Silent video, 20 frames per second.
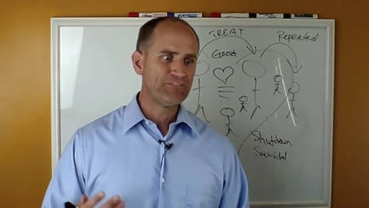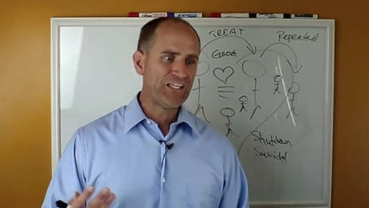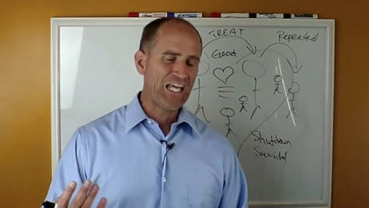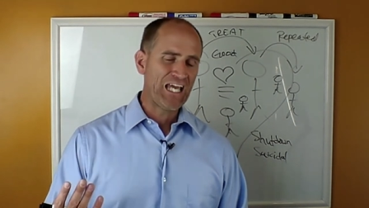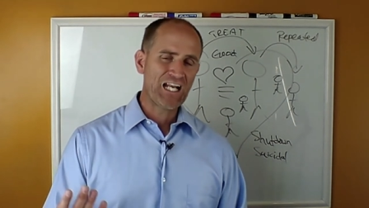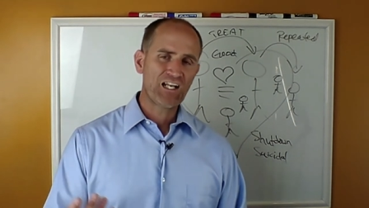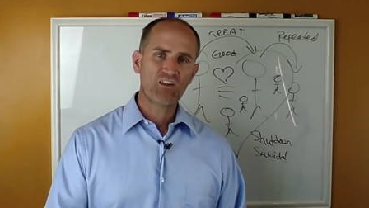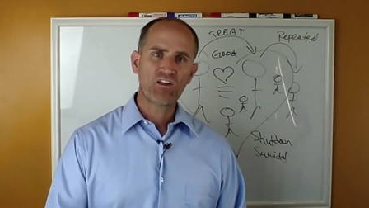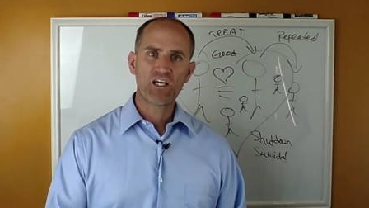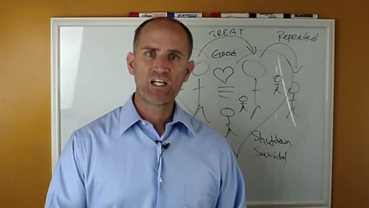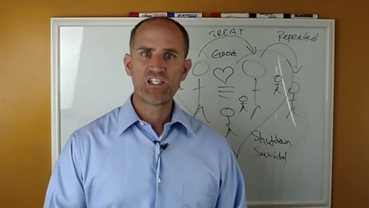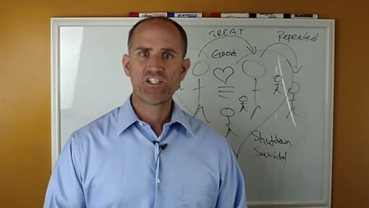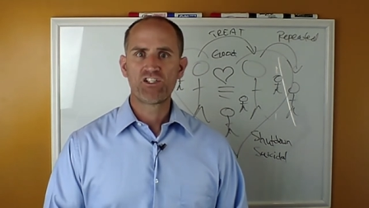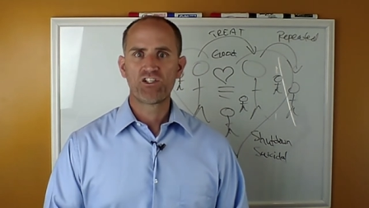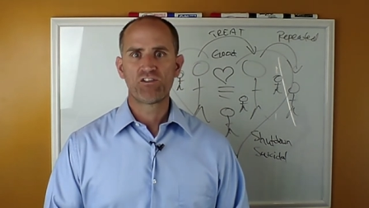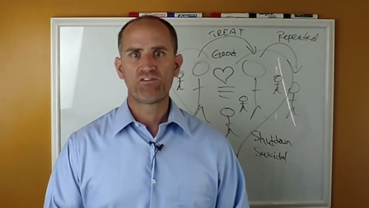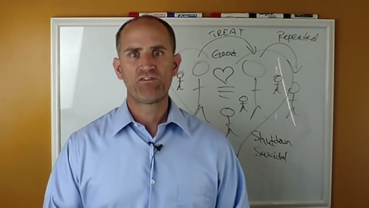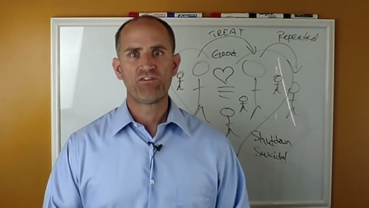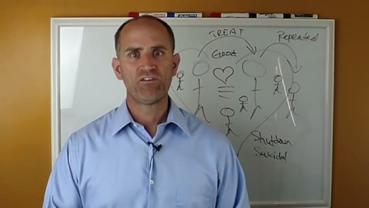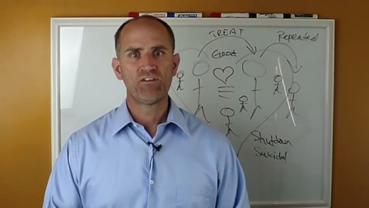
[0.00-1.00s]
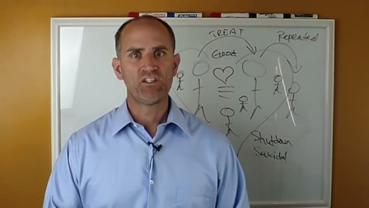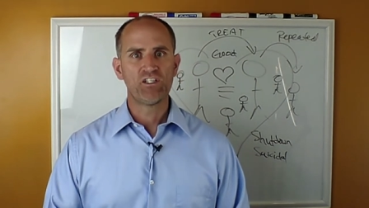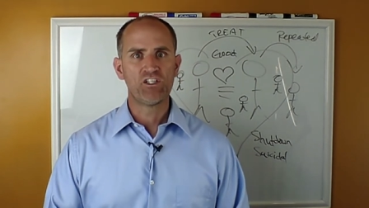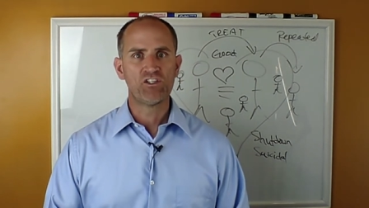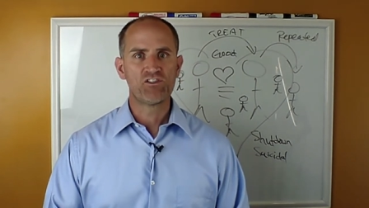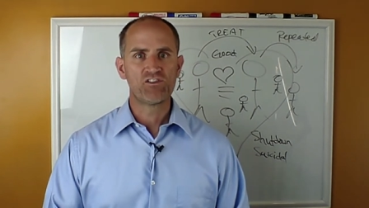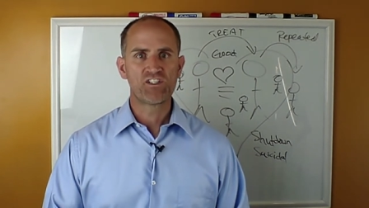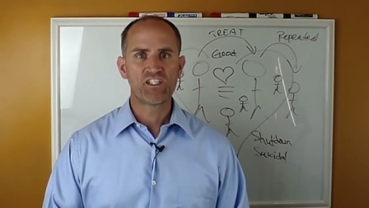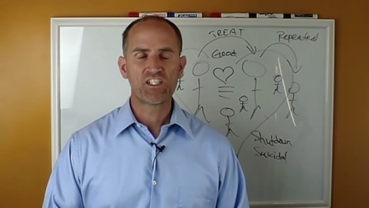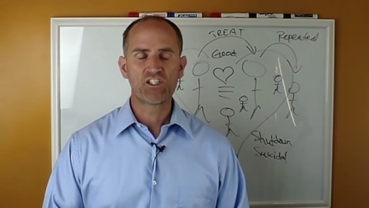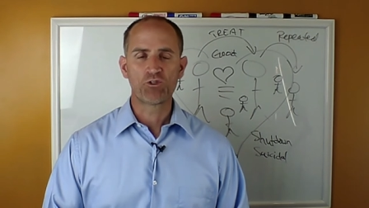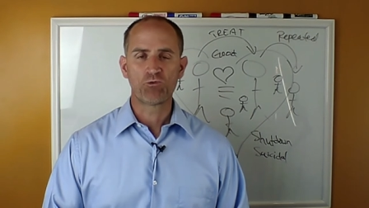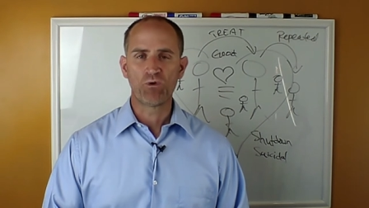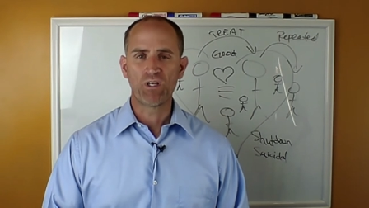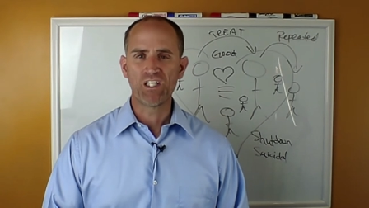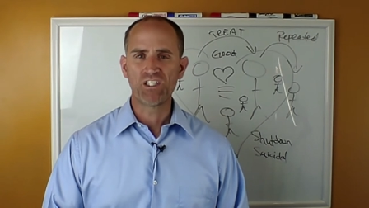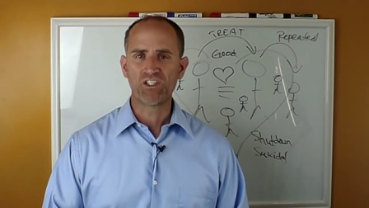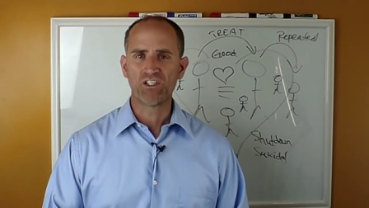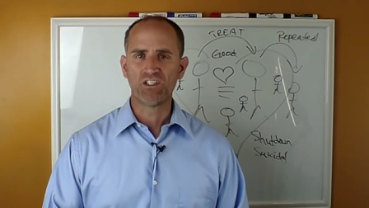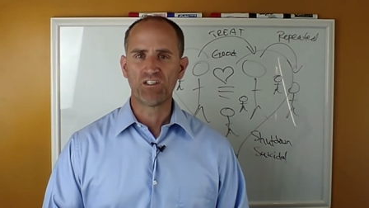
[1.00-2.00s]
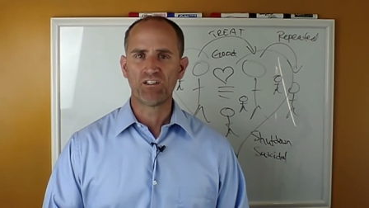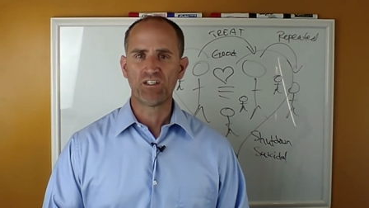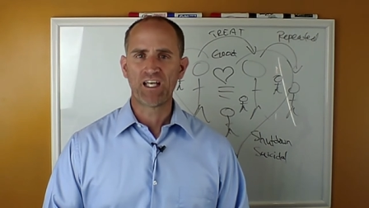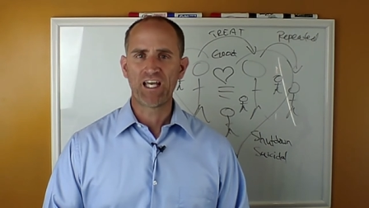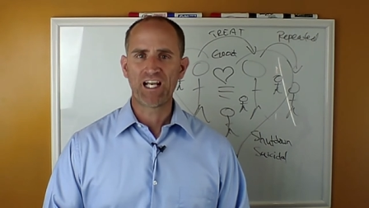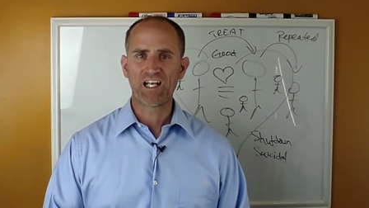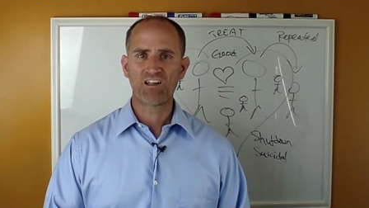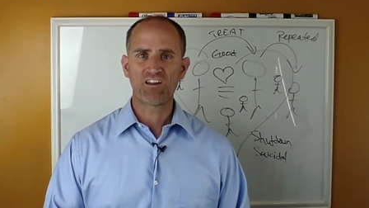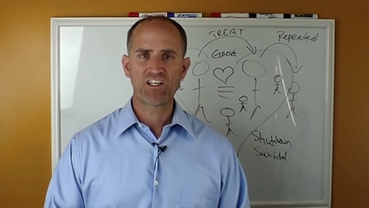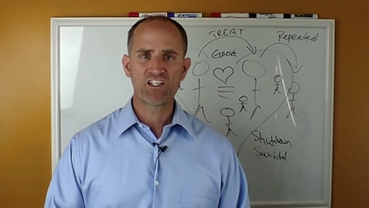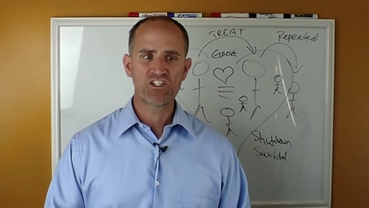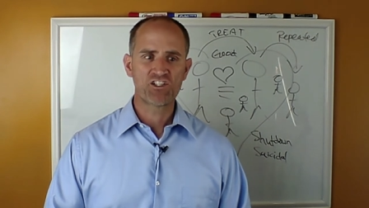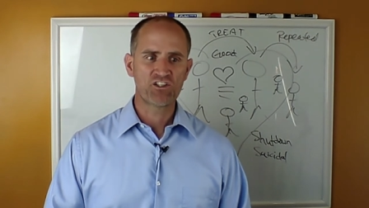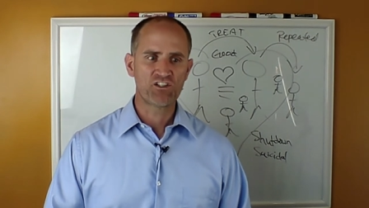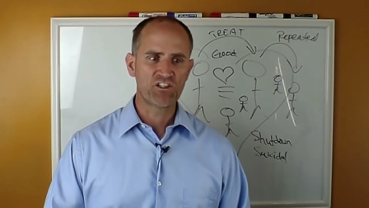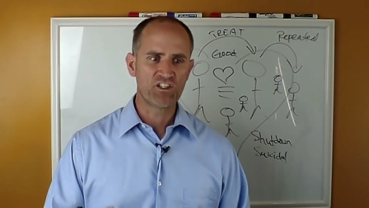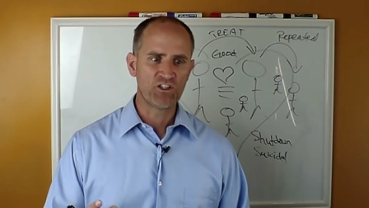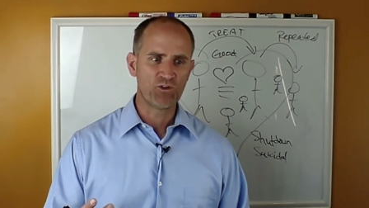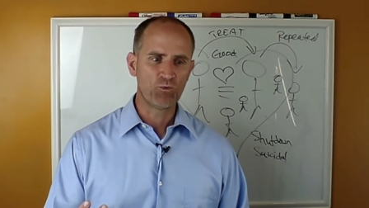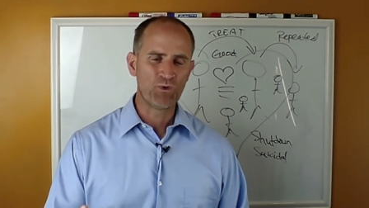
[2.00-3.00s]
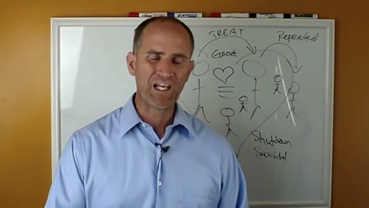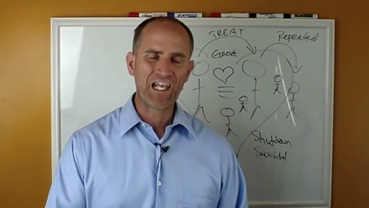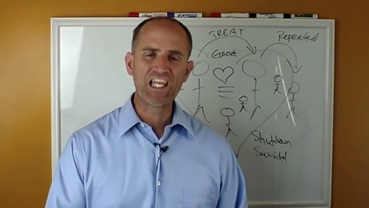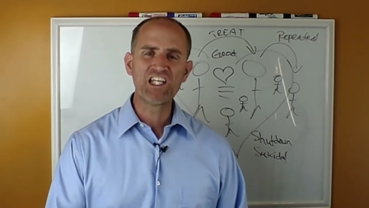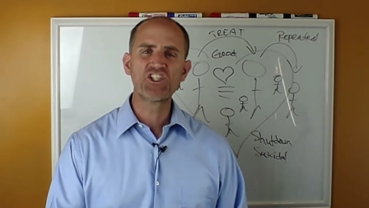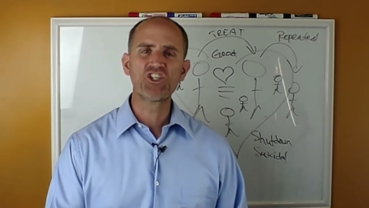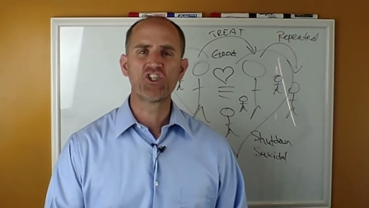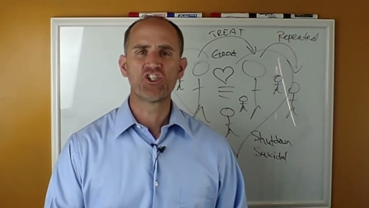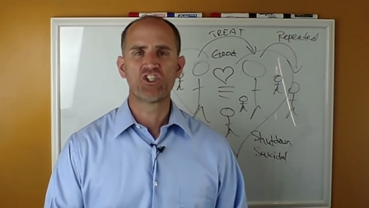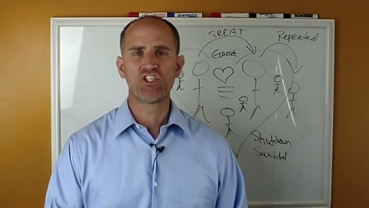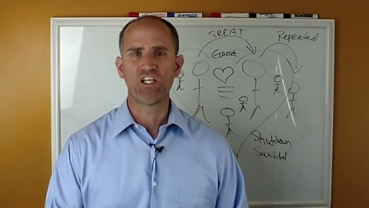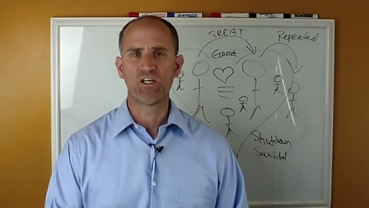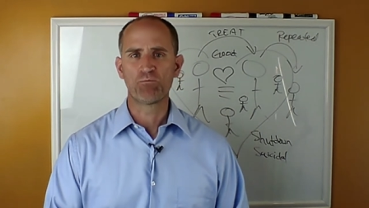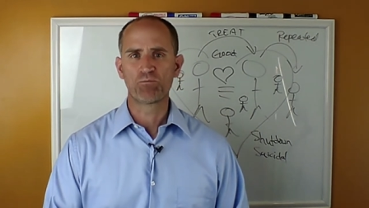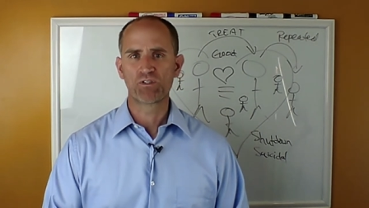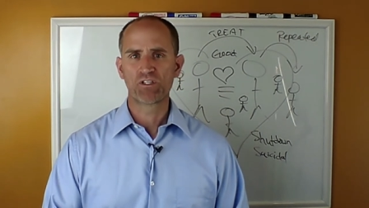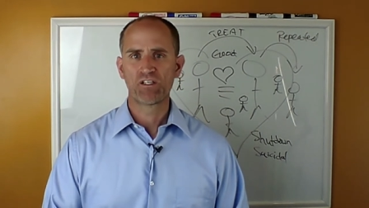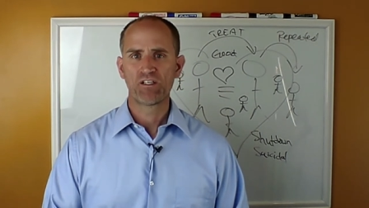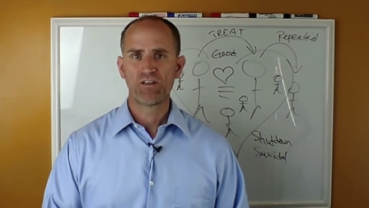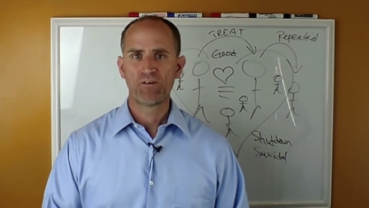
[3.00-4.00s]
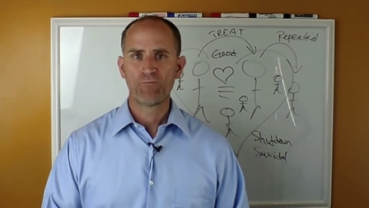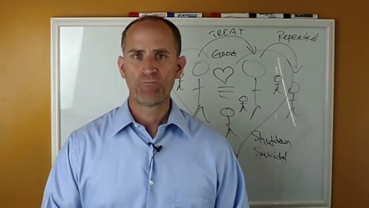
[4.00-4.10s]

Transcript: Analyze your, your situation, analyze your, your relationships.